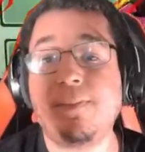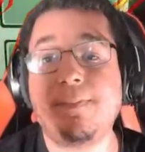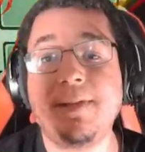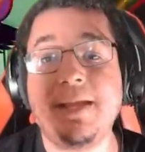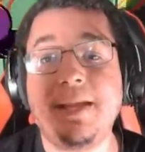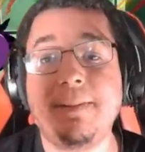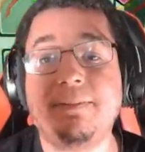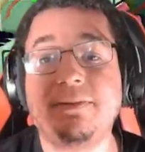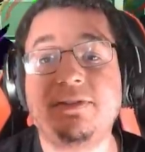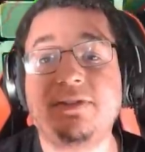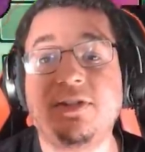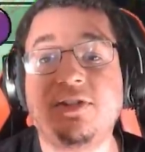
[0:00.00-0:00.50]
be
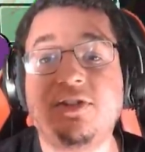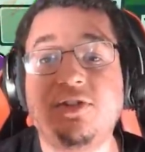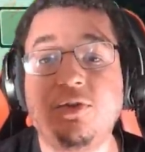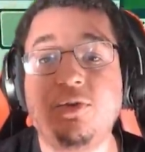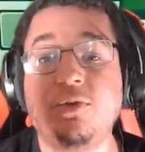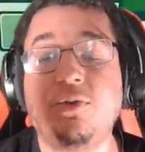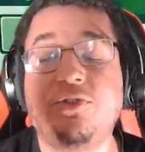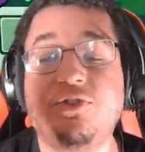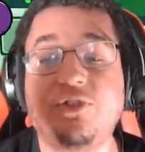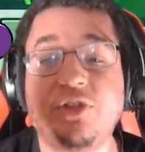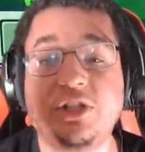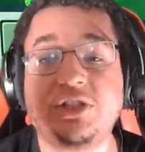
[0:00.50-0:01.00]
able to
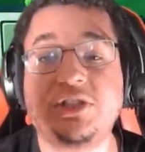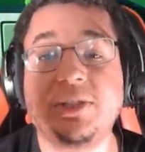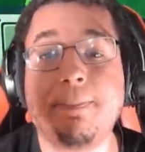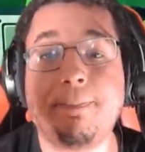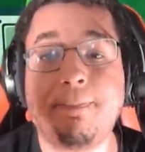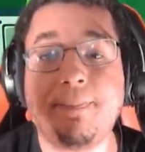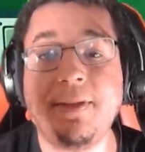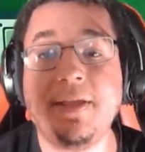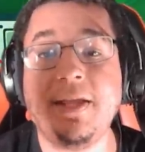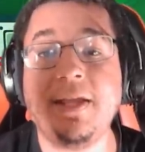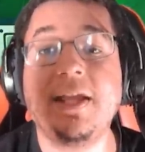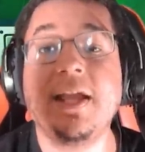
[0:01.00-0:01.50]
do such a
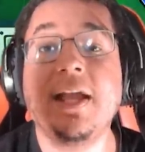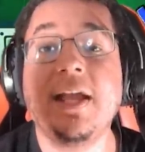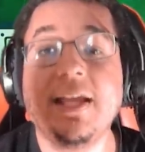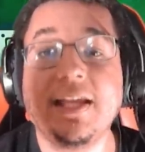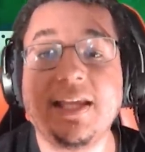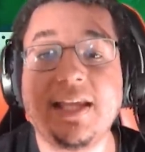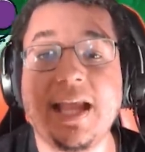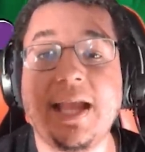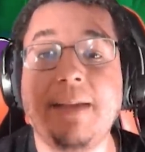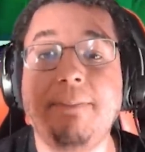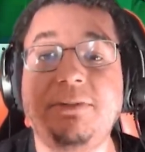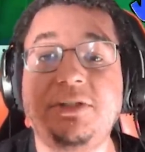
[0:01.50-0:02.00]
big
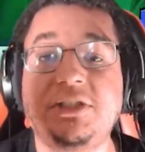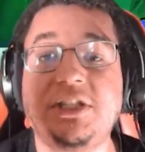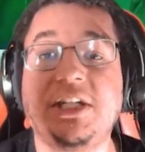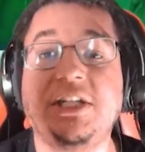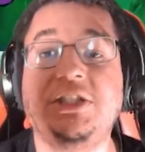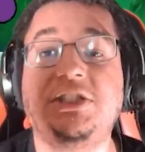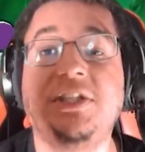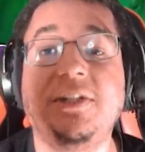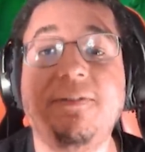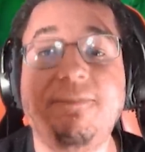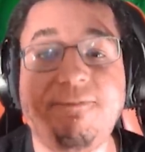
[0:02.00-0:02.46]
game-changing